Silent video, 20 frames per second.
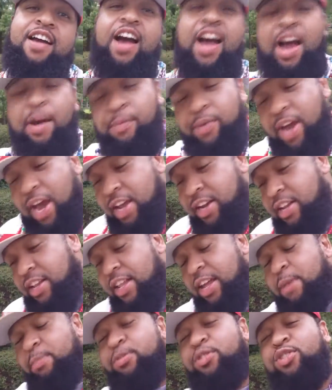All right, we got
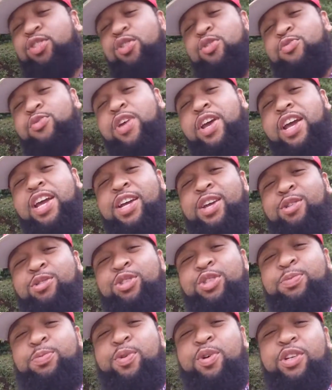another episode of Red
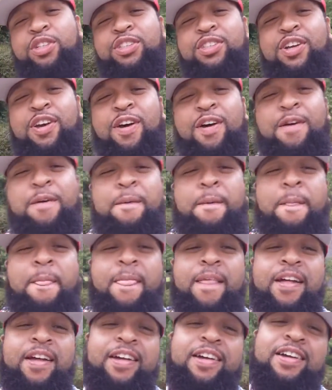Ghost Sports Talk.
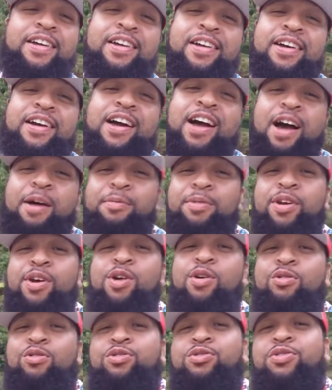I'm your
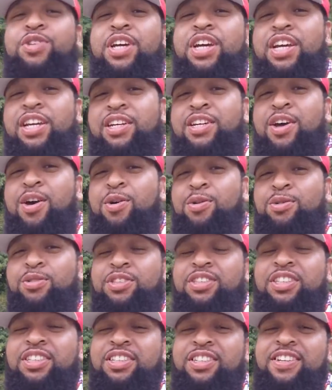host, Red
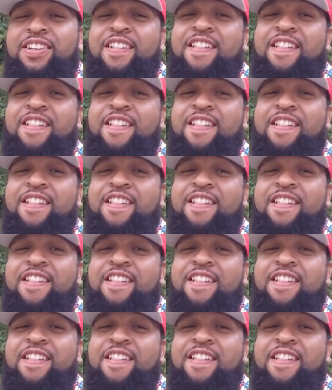Ghost.